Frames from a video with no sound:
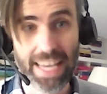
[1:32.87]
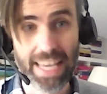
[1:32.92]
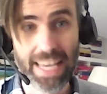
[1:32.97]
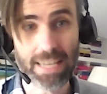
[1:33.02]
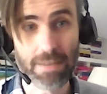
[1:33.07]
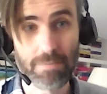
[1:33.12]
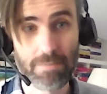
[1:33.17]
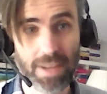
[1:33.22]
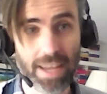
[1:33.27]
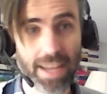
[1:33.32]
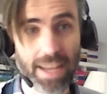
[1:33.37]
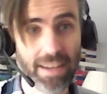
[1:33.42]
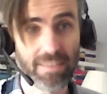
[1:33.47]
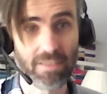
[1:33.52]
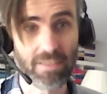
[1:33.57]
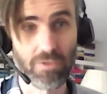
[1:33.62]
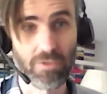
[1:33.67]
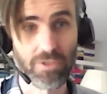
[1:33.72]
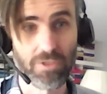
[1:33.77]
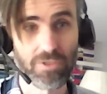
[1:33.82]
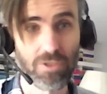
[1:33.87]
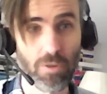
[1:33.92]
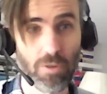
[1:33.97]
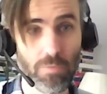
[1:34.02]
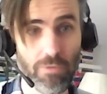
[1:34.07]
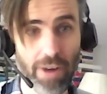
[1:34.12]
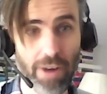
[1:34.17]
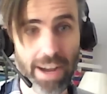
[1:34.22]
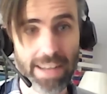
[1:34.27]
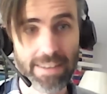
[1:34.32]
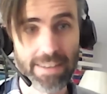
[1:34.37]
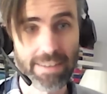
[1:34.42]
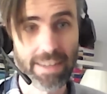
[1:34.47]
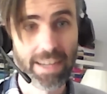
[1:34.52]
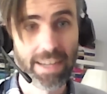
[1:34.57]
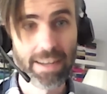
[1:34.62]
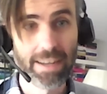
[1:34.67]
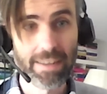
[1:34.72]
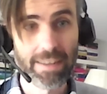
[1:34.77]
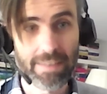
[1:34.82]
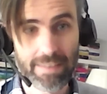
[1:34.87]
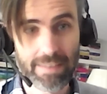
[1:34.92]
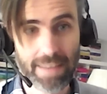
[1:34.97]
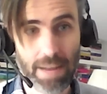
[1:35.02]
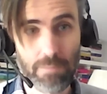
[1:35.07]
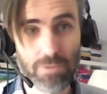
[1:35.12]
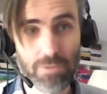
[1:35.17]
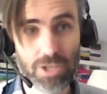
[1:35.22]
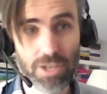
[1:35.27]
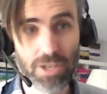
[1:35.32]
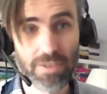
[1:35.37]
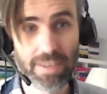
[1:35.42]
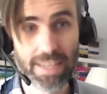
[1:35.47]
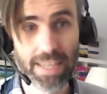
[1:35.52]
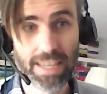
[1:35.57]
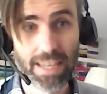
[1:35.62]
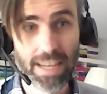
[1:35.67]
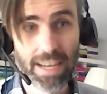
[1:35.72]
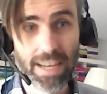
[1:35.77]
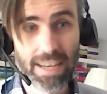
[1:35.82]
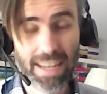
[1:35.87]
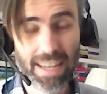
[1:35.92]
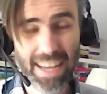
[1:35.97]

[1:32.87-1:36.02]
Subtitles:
in income tax on the top rate, stamp duty.